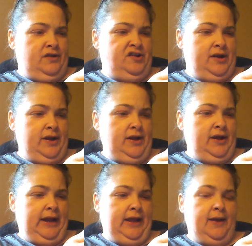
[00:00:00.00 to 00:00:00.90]

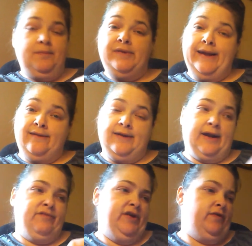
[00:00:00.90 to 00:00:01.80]
Janine M.
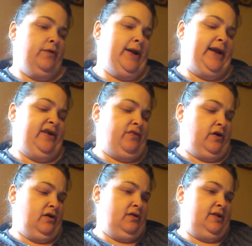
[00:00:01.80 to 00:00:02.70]
Dixon. I've never read any of
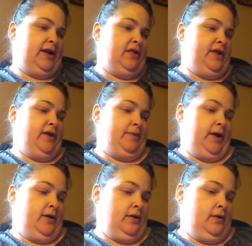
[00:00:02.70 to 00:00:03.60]
hers that I
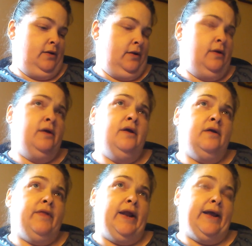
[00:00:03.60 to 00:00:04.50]

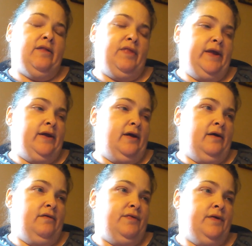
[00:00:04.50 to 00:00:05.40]
can think
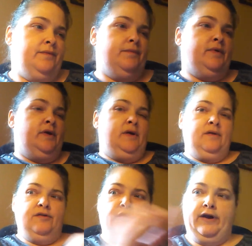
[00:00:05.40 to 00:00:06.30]
of.
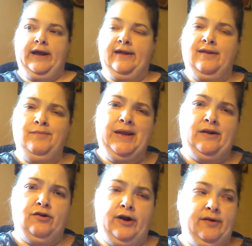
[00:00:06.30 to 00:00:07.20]
Sorry guys, let me get
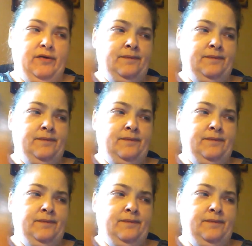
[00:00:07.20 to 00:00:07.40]
a drink.